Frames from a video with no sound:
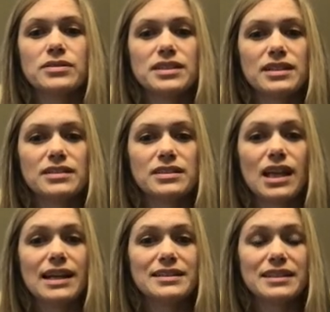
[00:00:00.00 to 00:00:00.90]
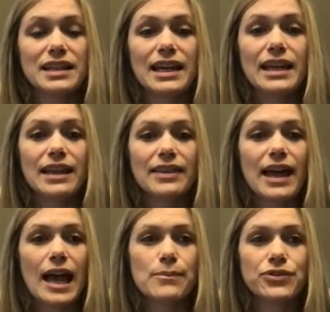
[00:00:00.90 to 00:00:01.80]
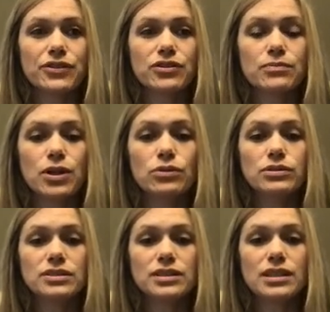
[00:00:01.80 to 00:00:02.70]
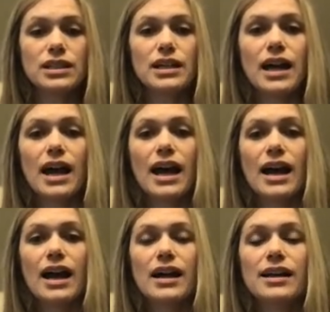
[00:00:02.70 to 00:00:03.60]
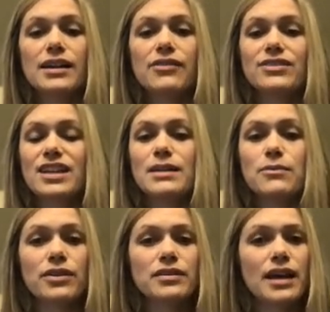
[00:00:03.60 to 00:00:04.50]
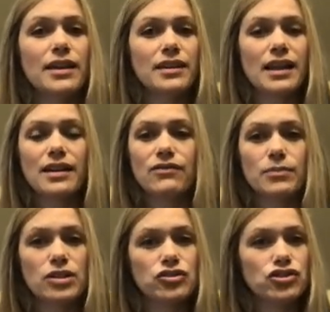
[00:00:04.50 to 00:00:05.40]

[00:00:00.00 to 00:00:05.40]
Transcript: 6 lines in length at the absolute most. If it's any more than that, then that information